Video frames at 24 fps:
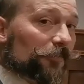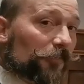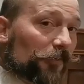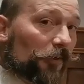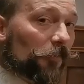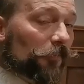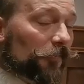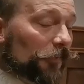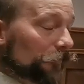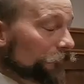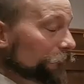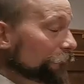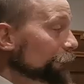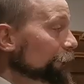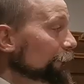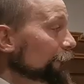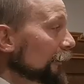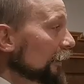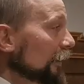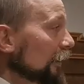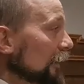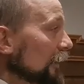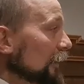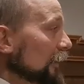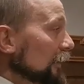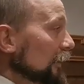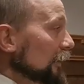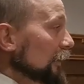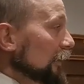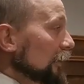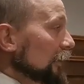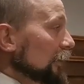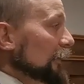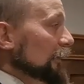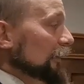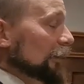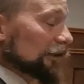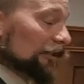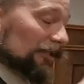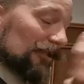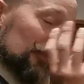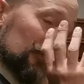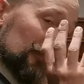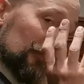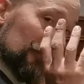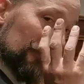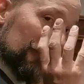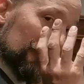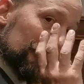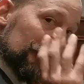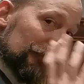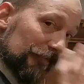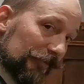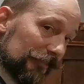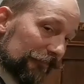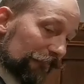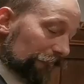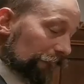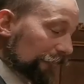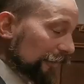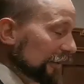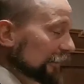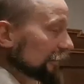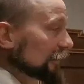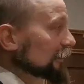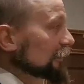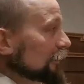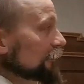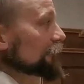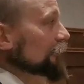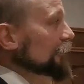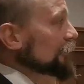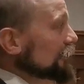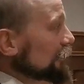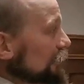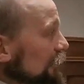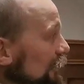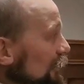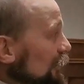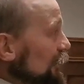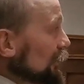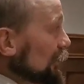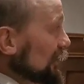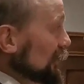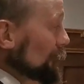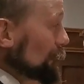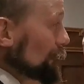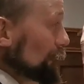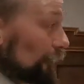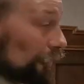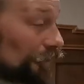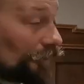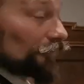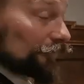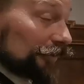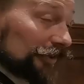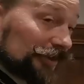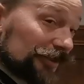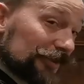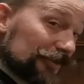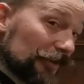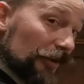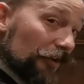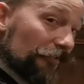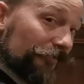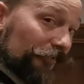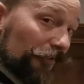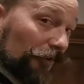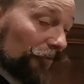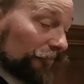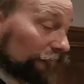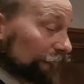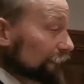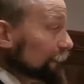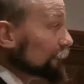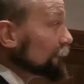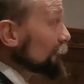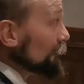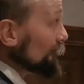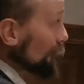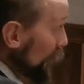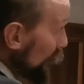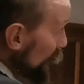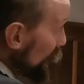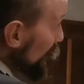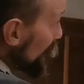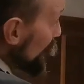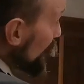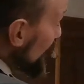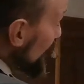a problem. There's big disadvantages. You need to put all this stuff on the